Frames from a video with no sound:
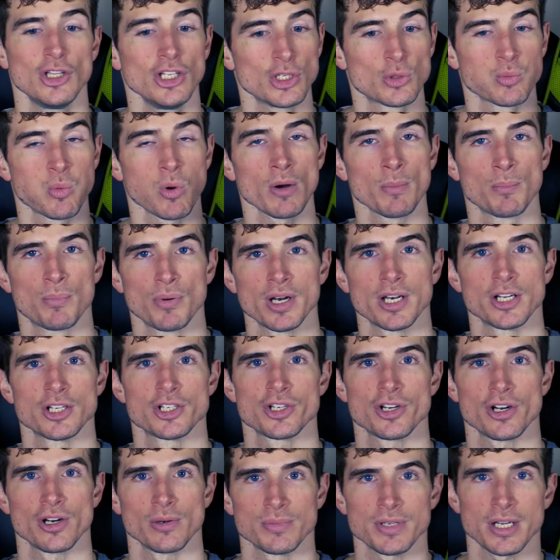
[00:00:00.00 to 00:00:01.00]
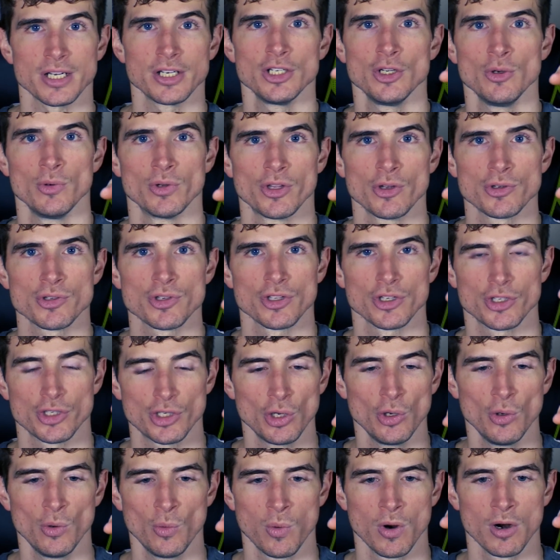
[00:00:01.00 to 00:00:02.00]
these were British terms. I knew it. Those are the
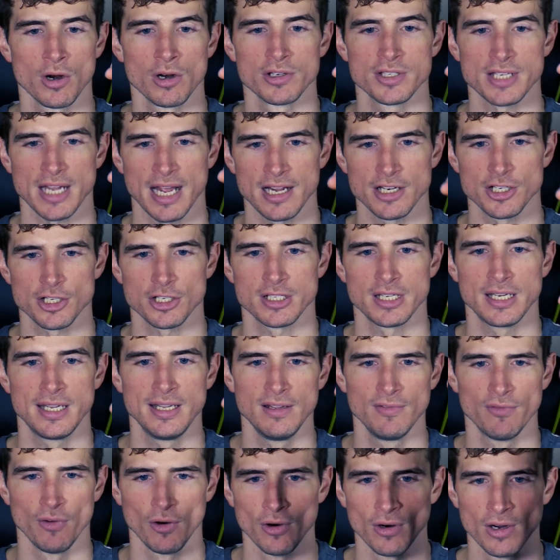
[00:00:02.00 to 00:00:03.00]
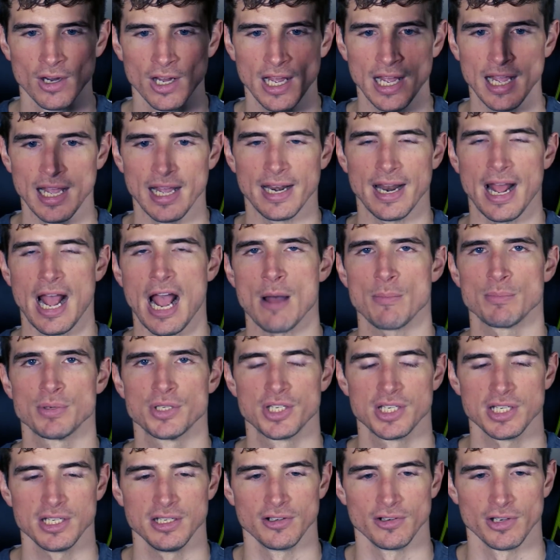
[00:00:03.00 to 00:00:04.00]
two words, adjectival and
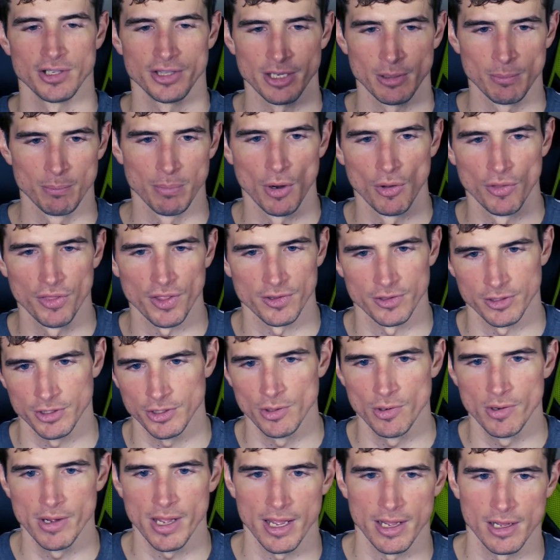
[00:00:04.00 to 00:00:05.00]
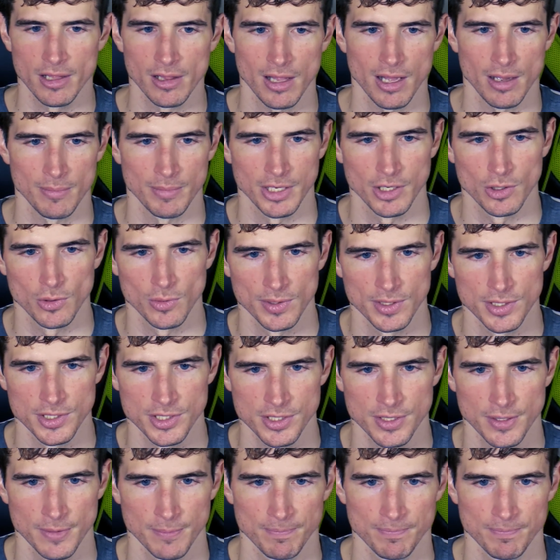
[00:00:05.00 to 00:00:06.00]
abseil, and they're both in the UK climbing quiz.